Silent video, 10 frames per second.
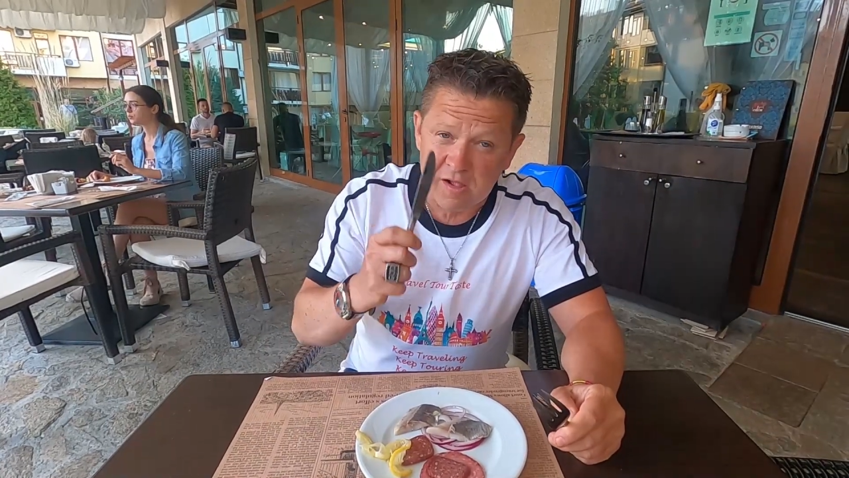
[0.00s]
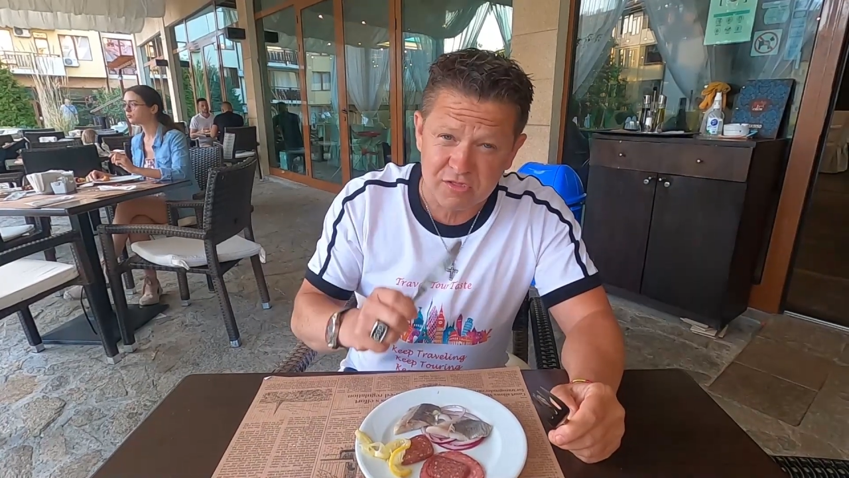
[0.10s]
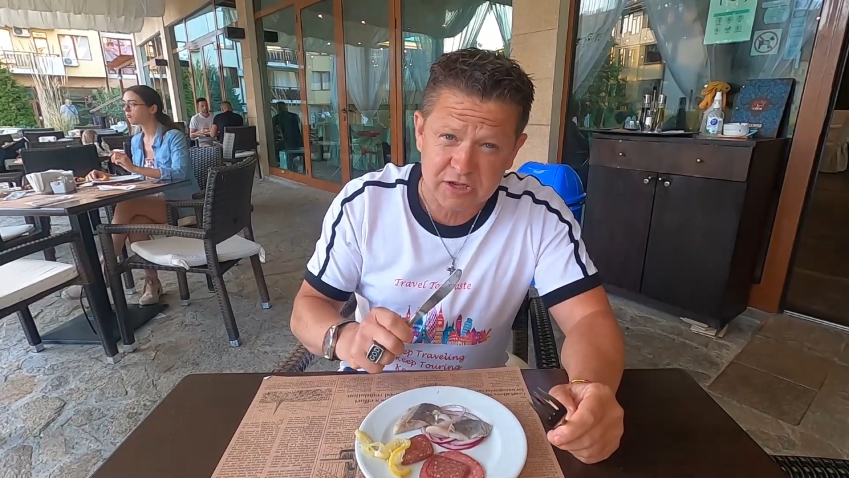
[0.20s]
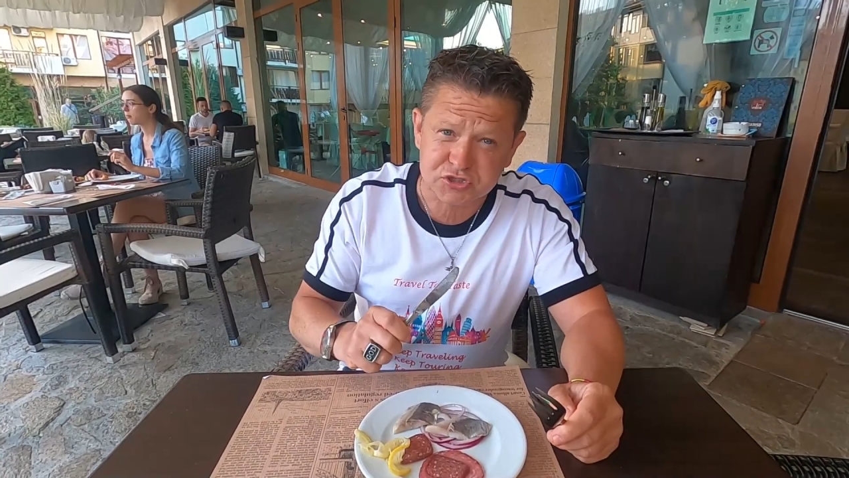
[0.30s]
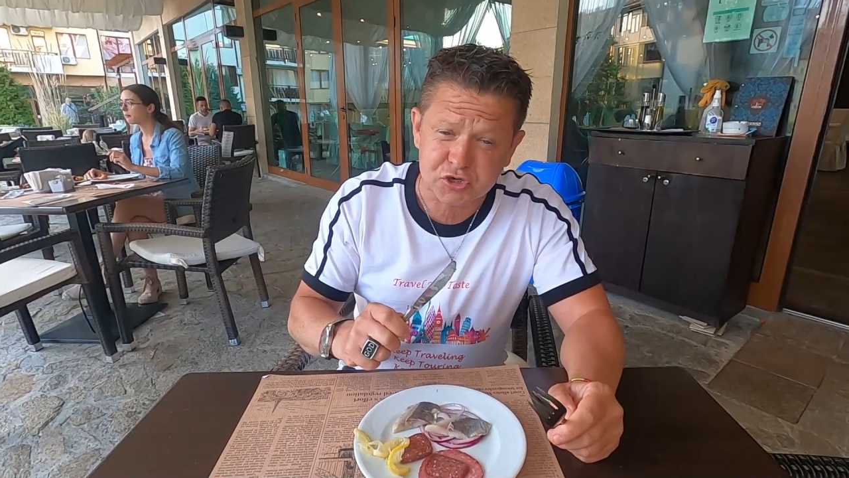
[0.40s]

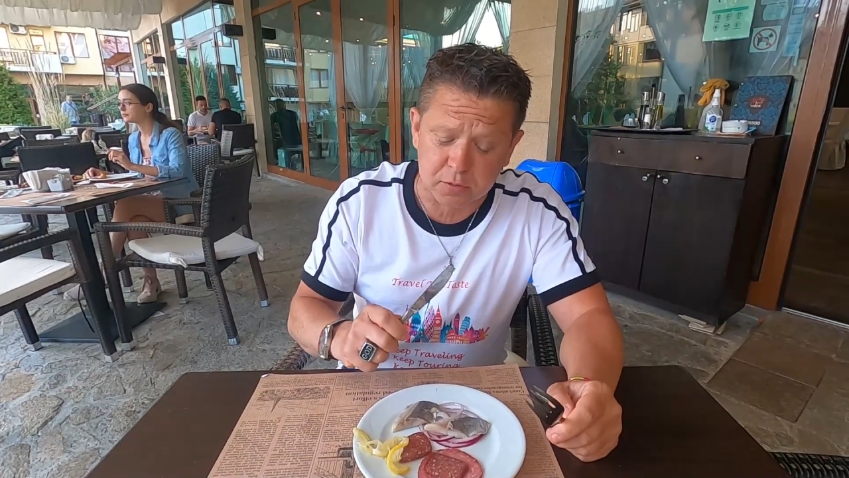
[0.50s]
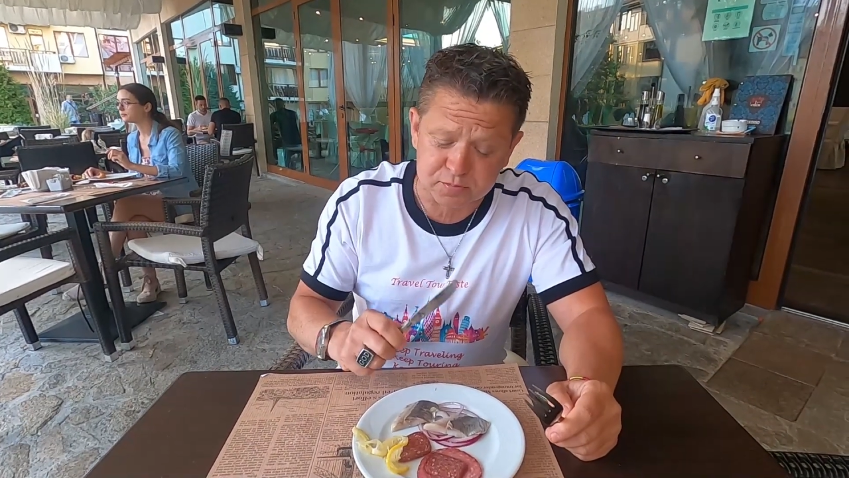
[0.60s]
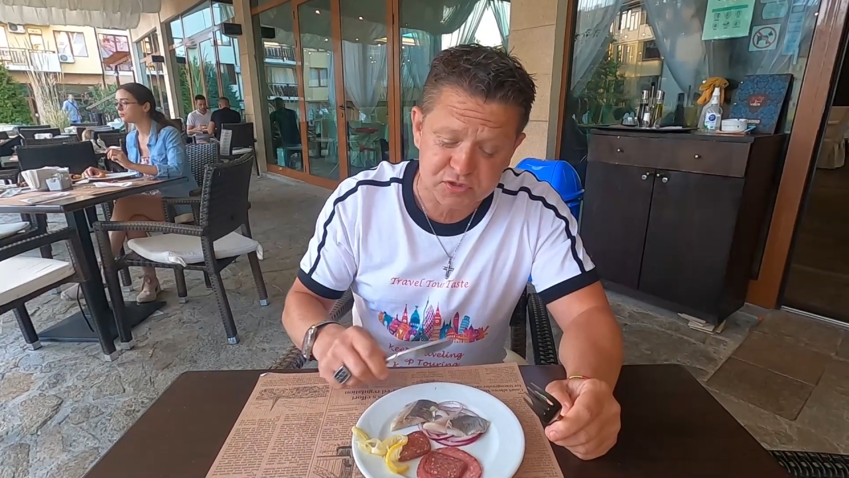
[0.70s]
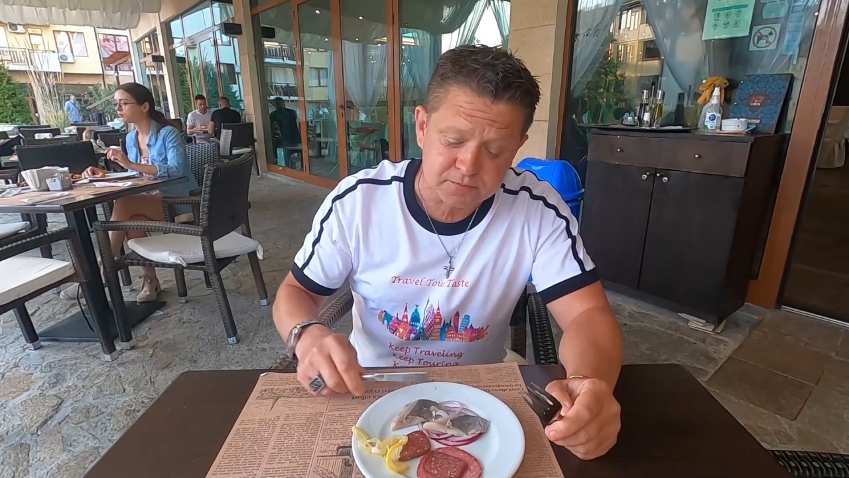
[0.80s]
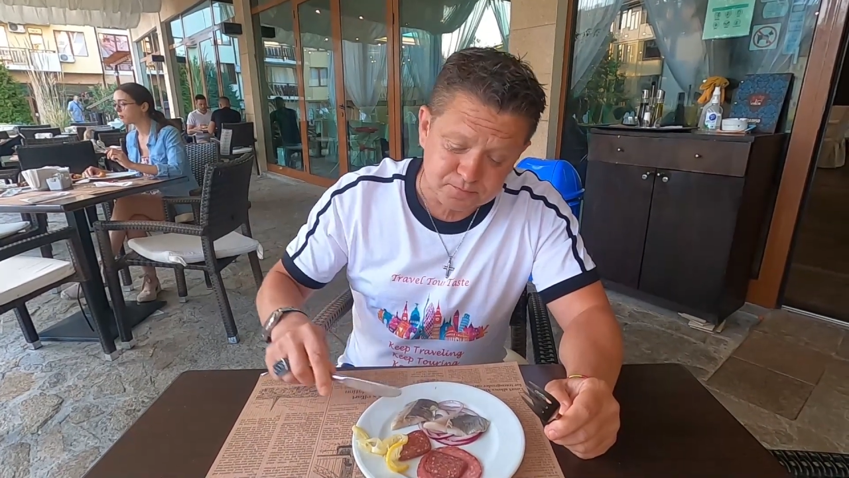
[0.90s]
That's
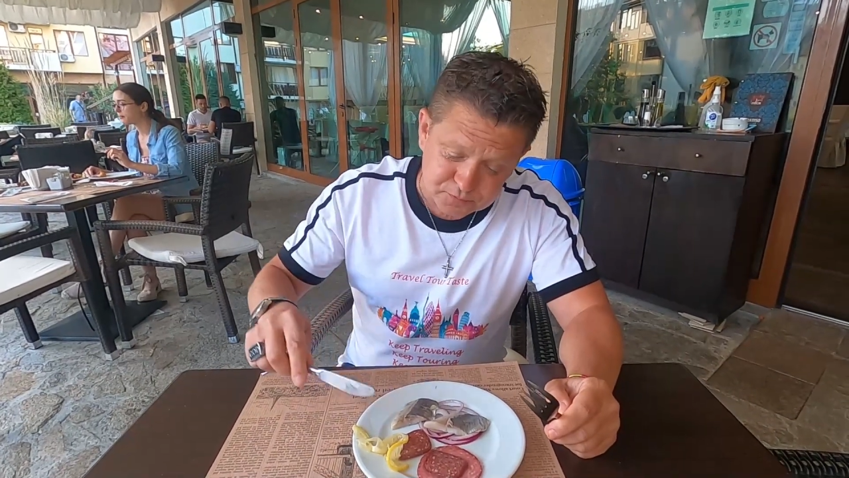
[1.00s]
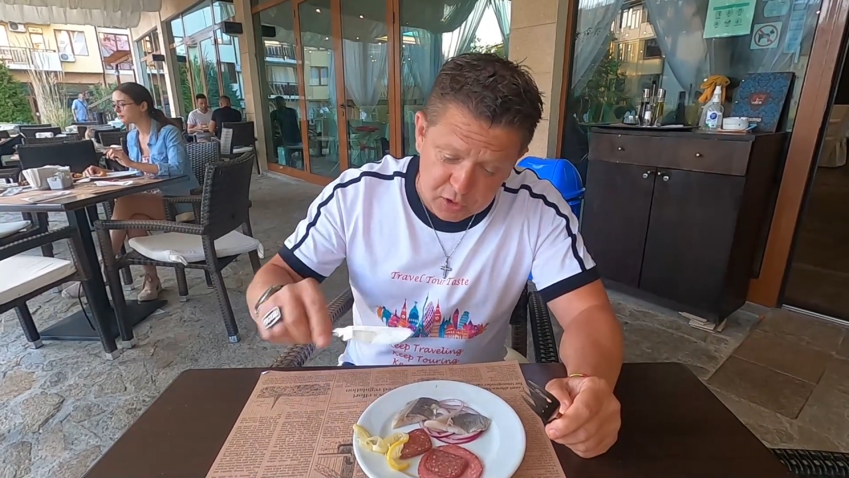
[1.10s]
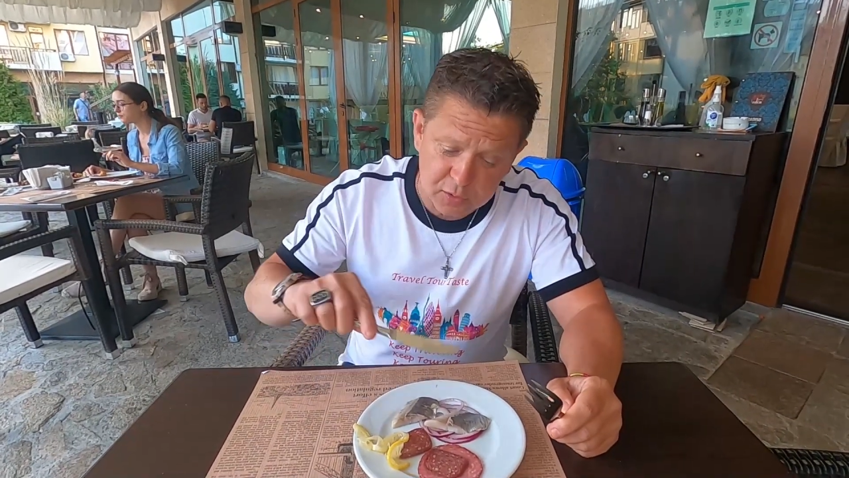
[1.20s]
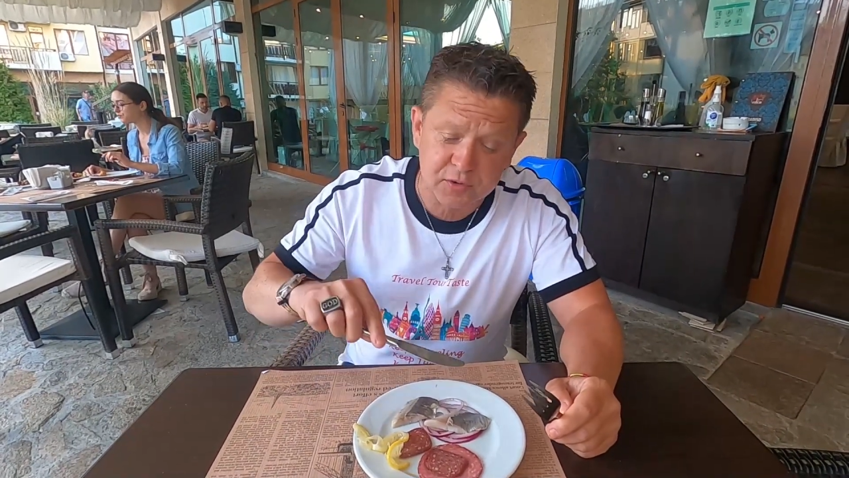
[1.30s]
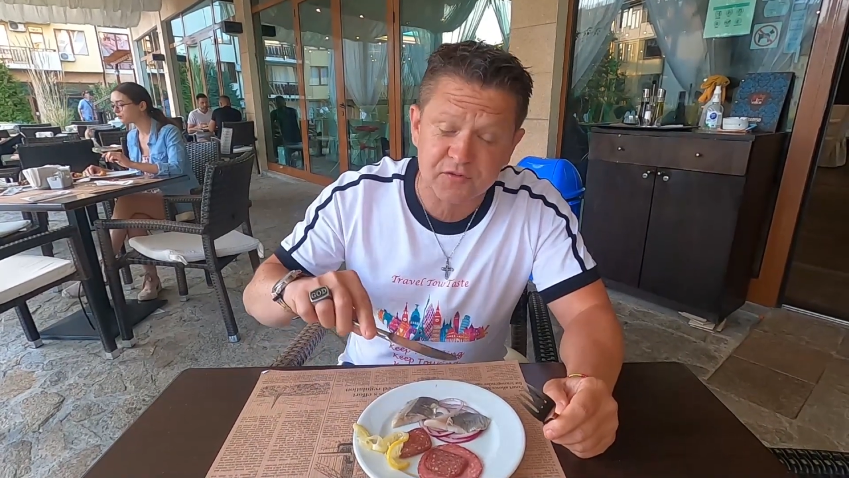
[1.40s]
tops.
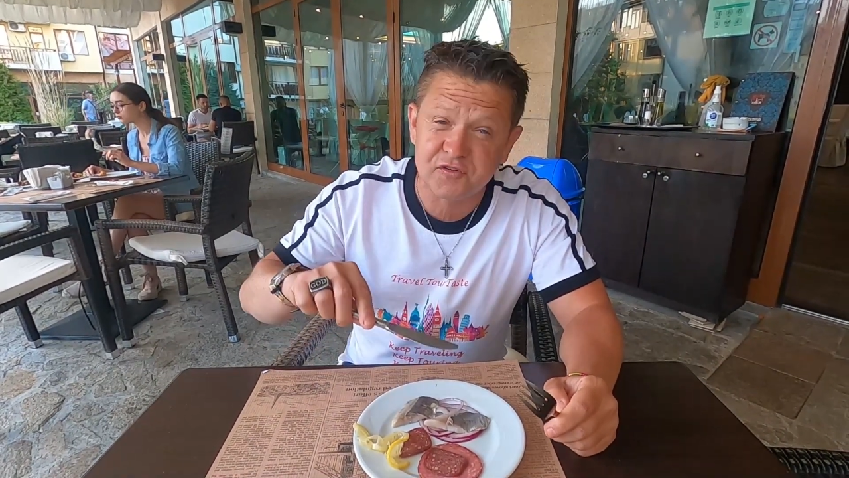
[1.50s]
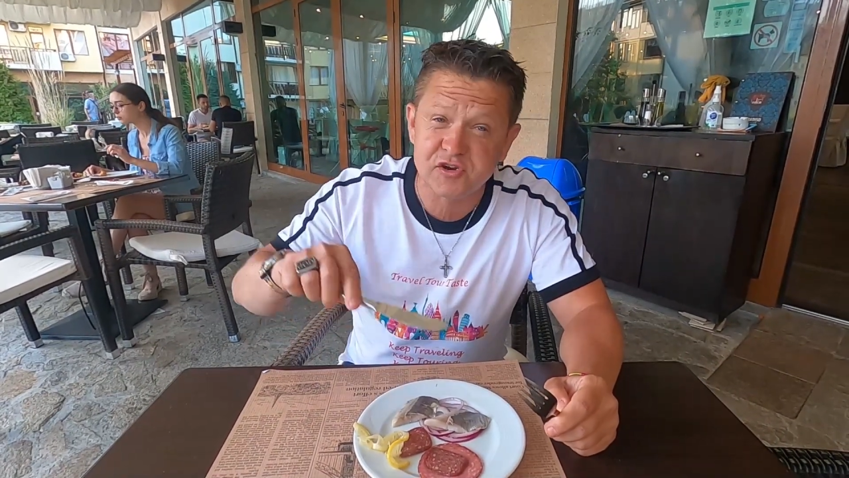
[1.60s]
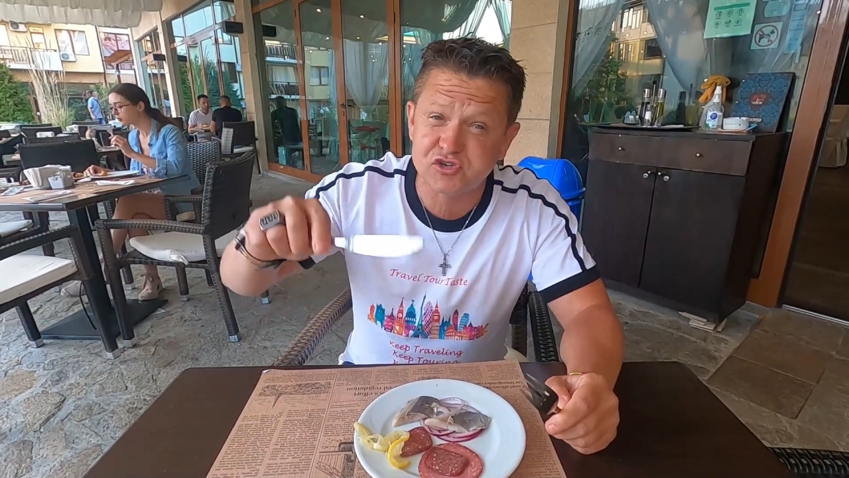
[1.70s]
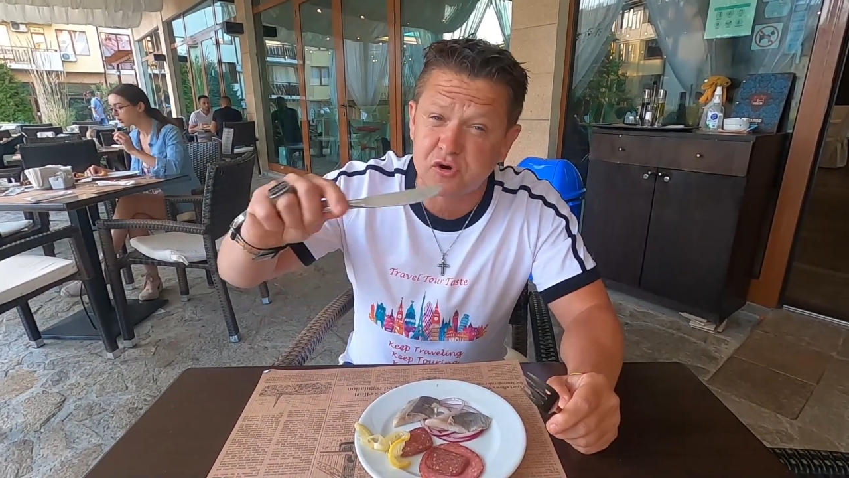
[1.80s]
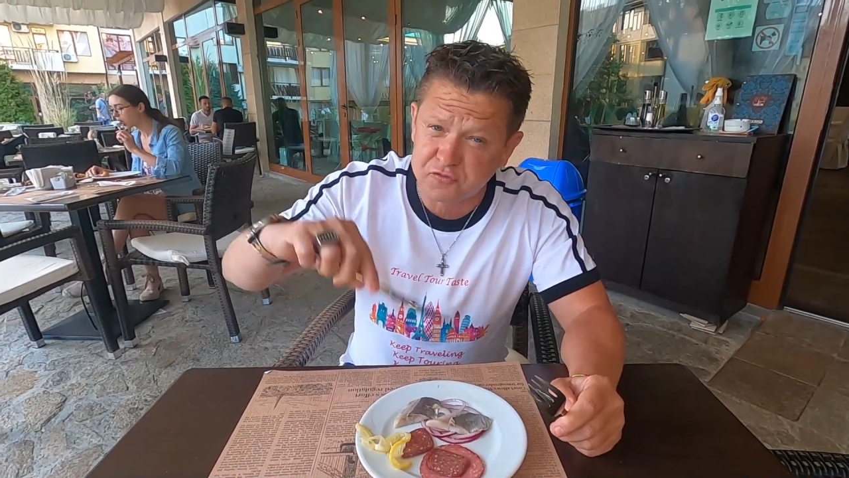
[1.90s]
I'm going to finish